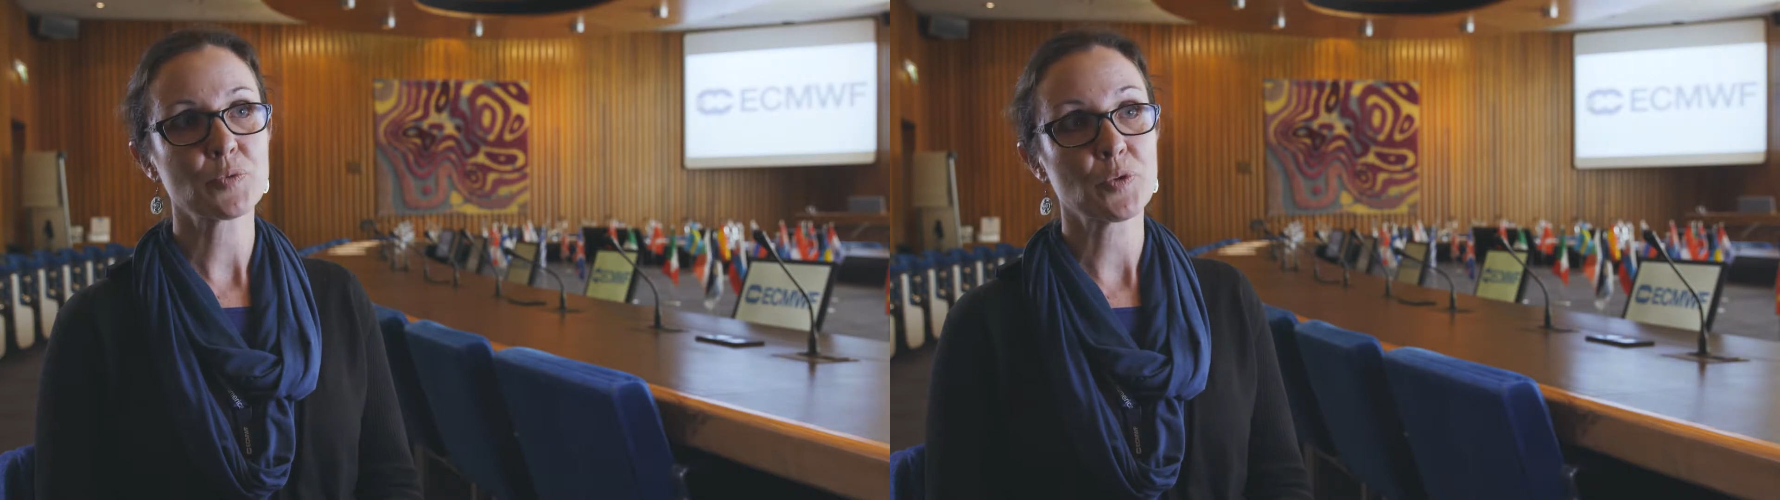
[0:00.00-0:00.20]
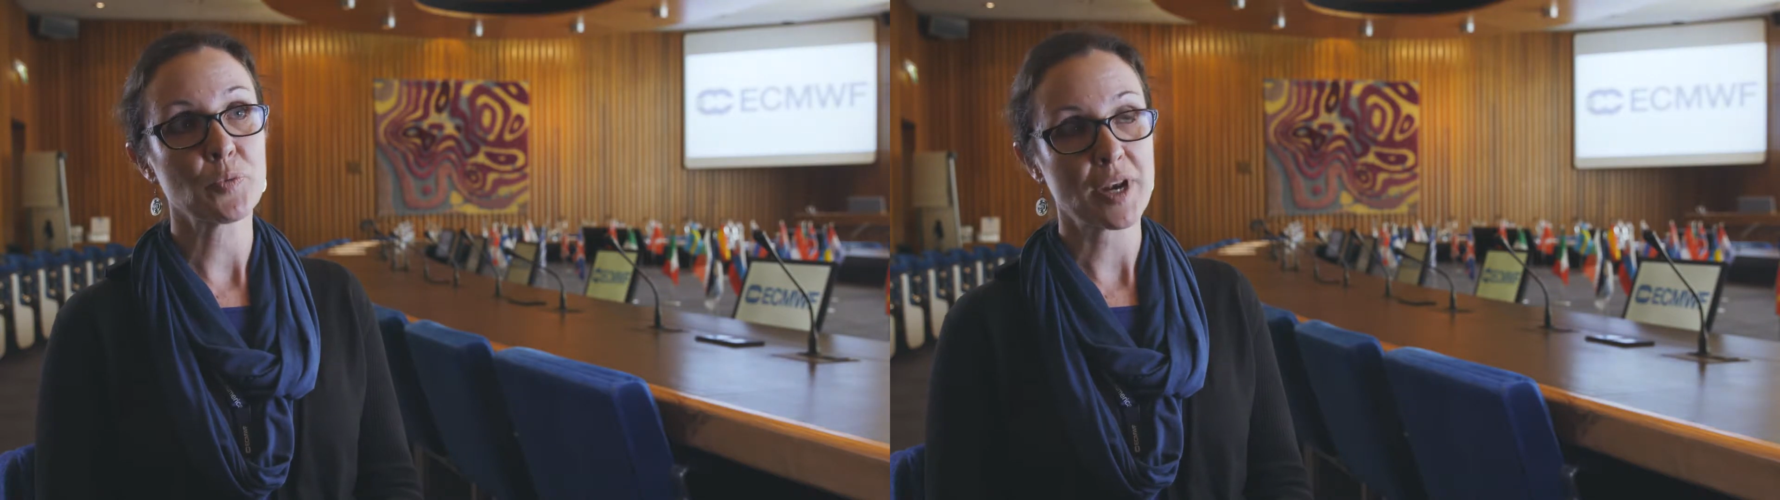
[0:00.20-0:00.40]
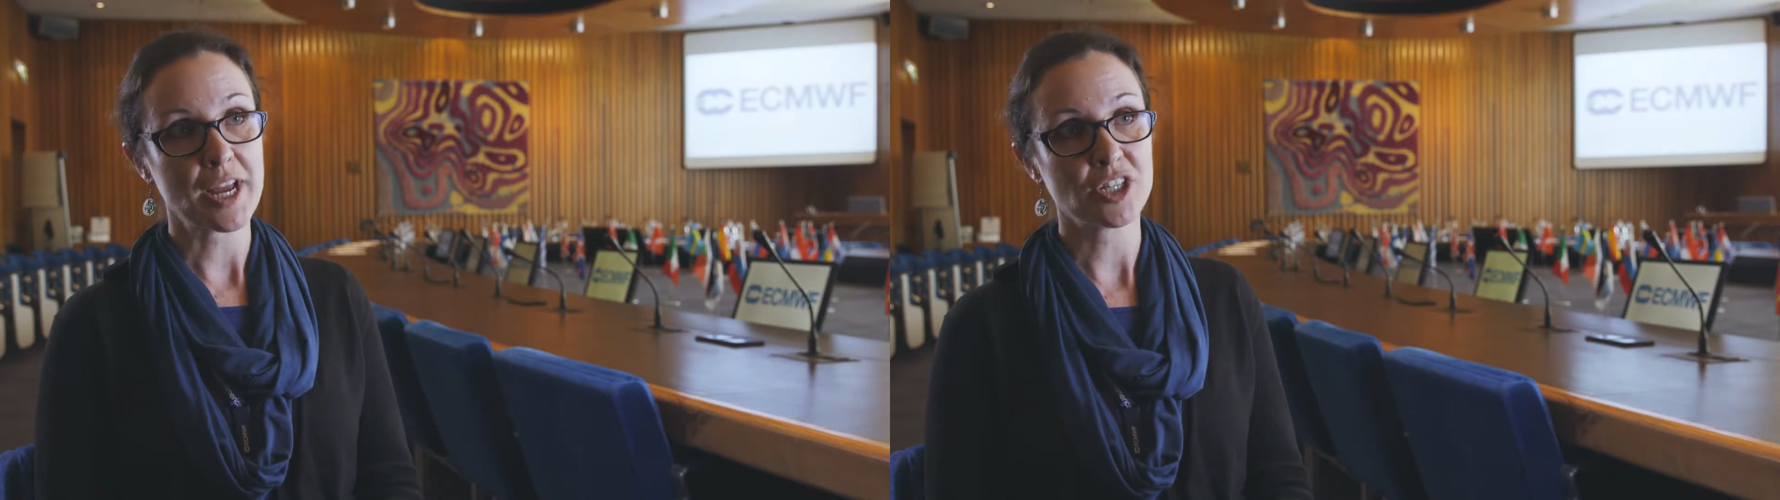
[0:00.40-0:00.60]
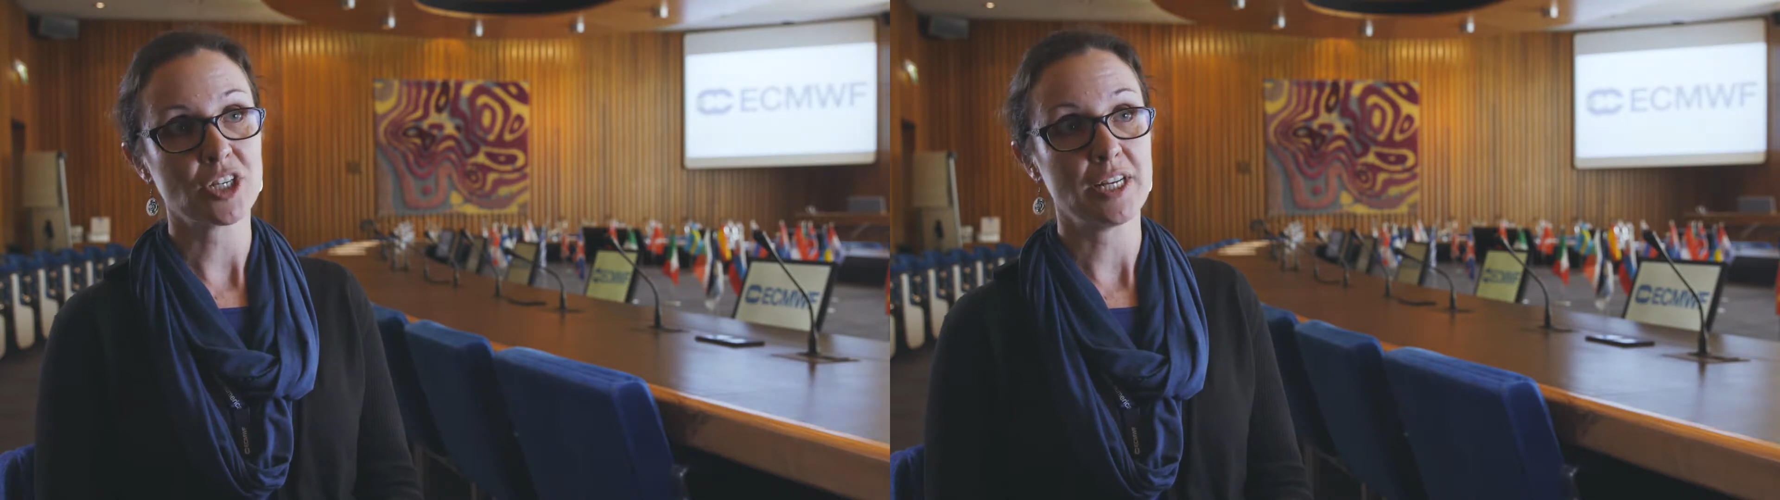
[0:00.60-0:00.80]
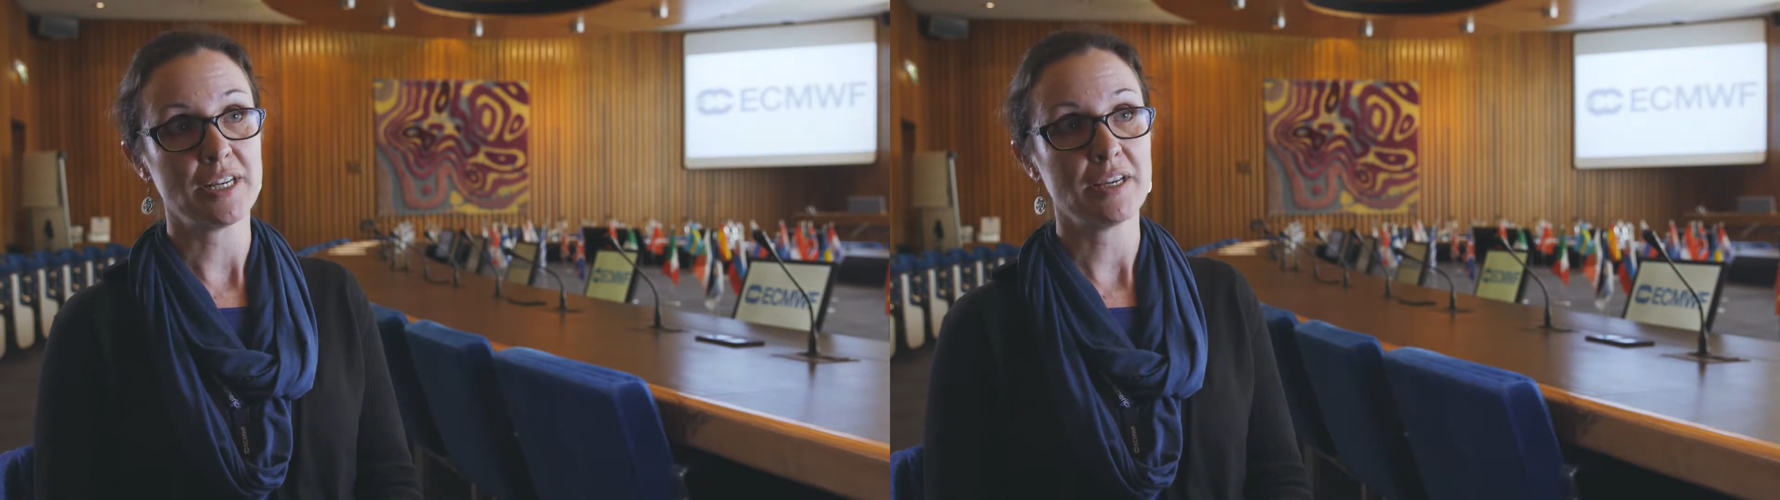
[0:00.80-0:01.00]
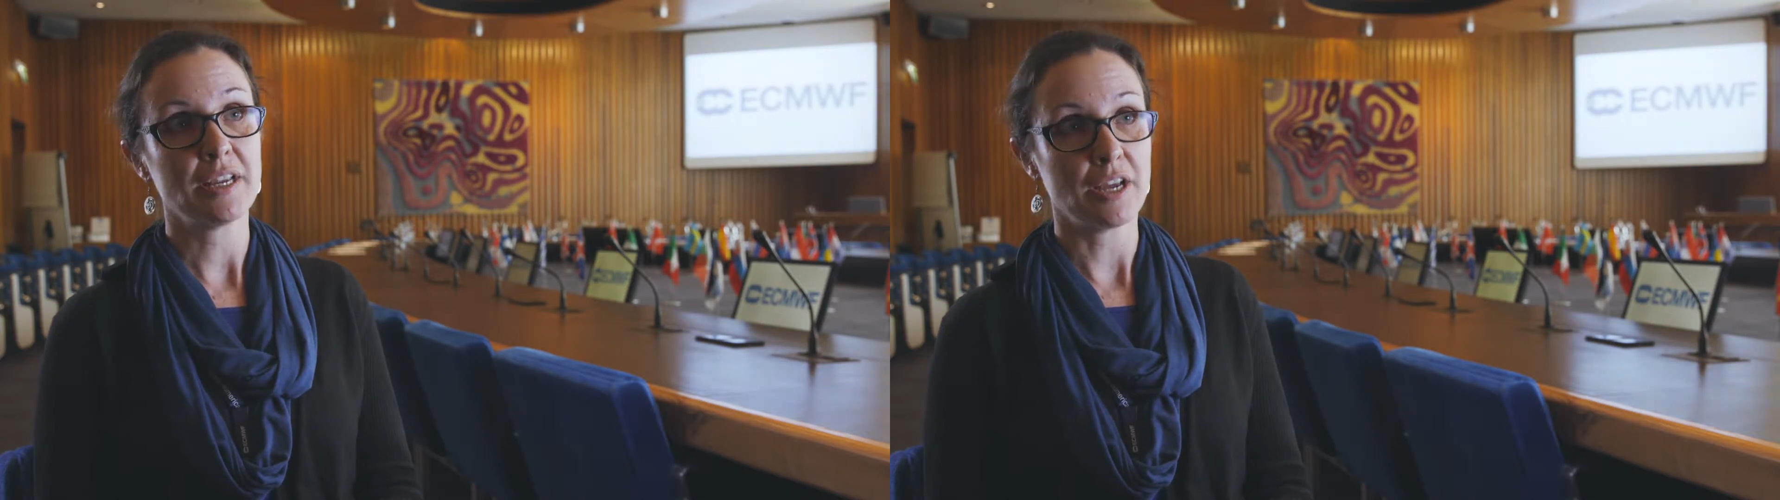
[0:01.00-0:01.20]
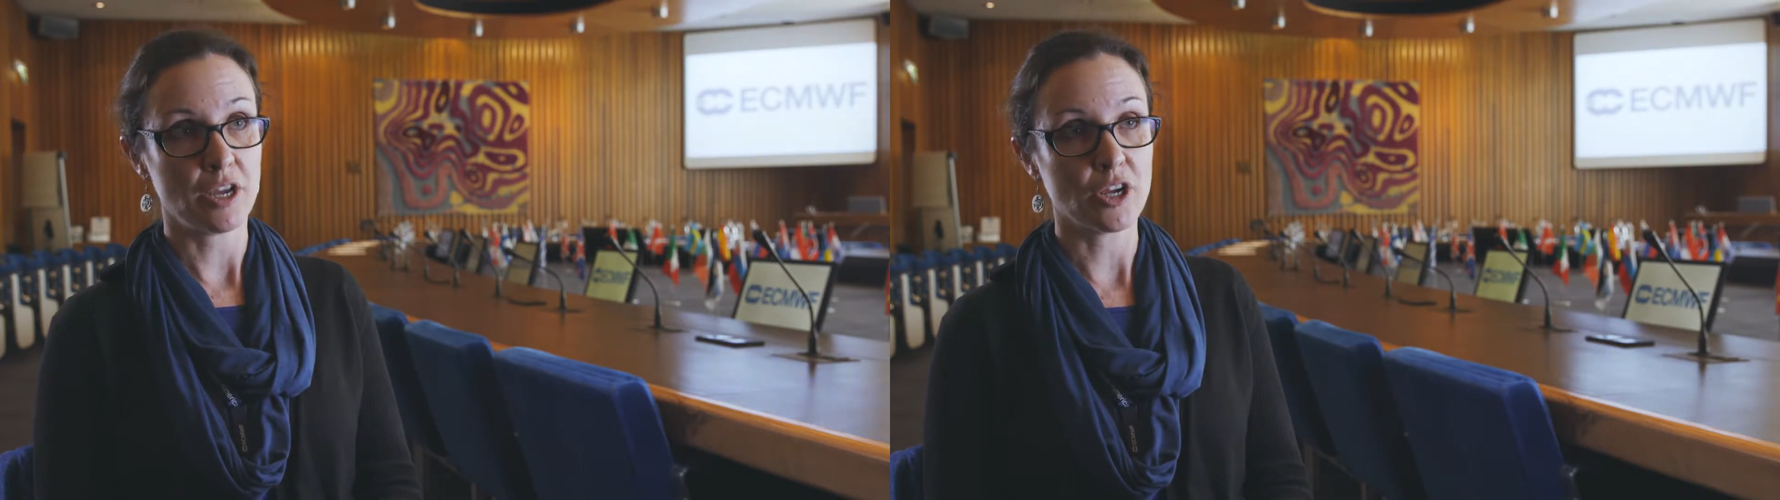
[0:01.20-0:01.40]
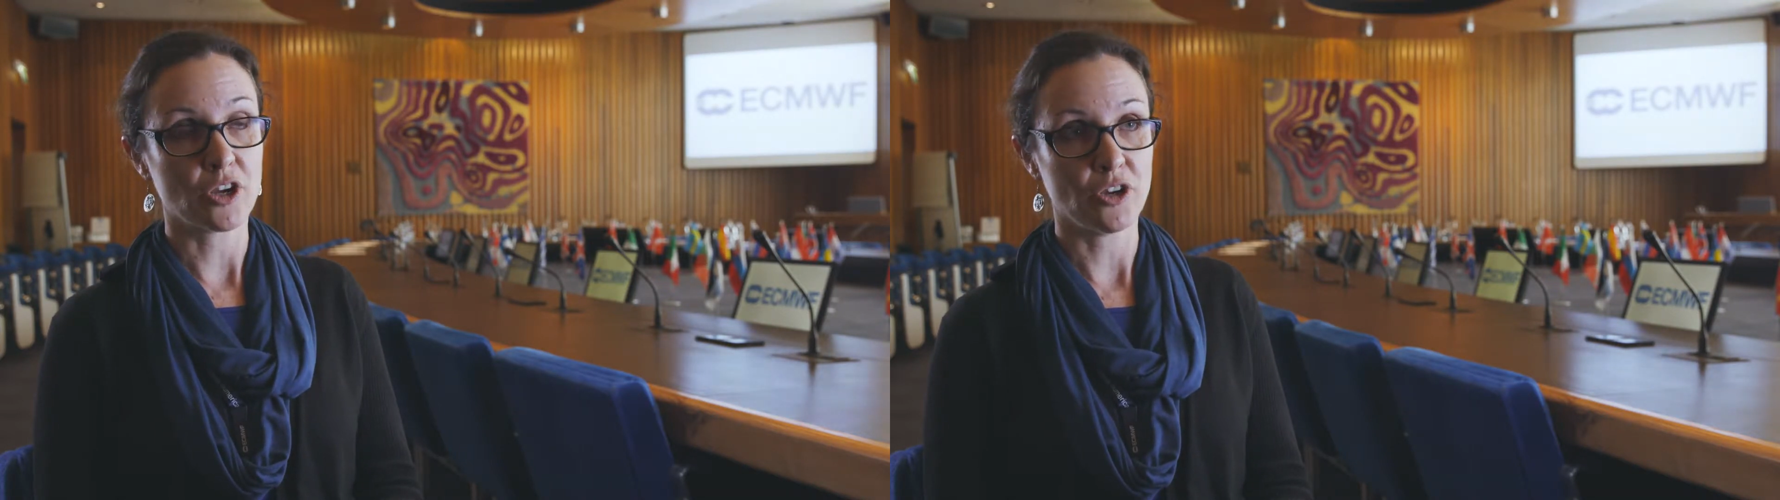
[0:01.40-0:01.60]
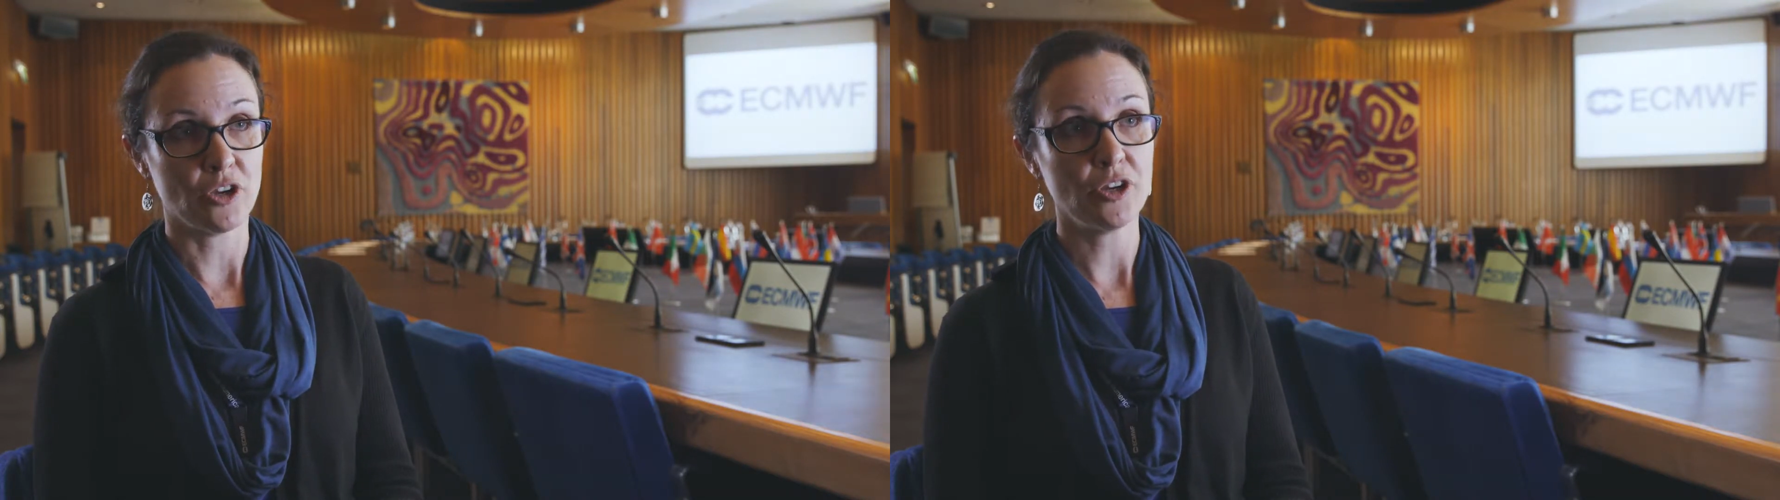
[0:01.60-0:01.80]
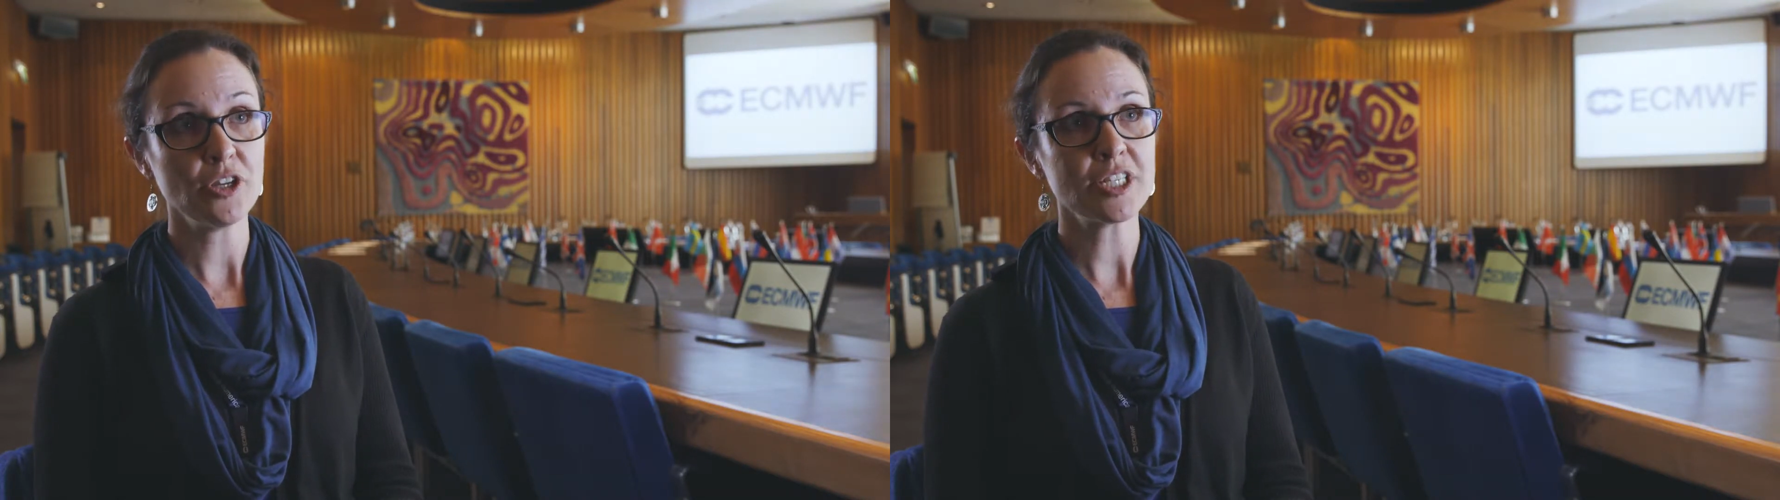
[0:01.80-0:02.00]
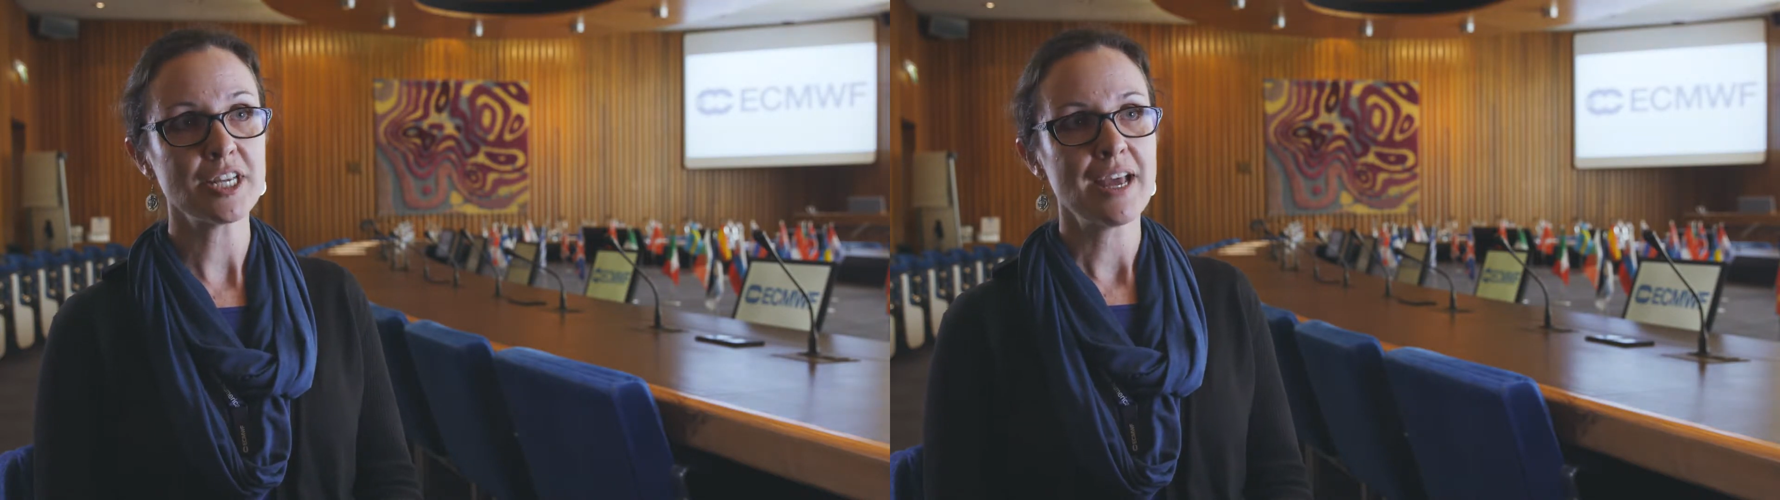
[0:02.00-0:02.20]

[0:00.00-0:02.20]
with what actually occurred.